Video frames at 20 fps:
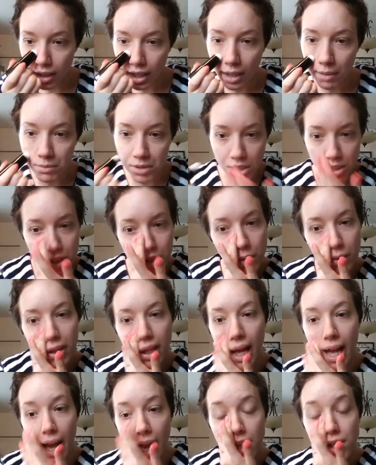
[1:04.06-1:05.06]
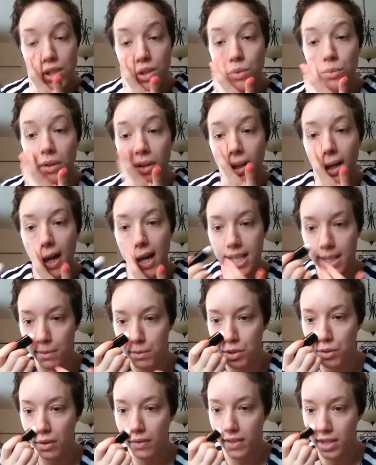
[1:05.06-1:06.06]
I'm just doing, I swear guys, I'm
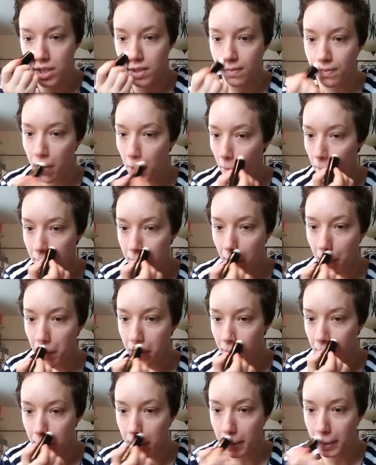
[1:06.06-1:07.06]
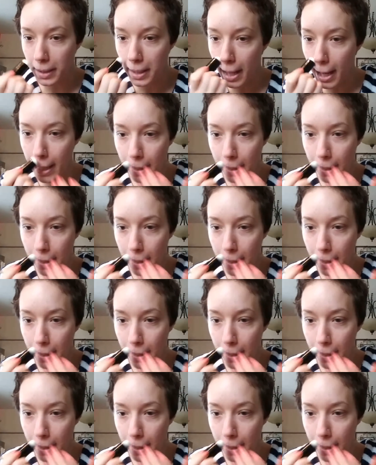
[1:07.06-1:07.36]
doing this very quickly.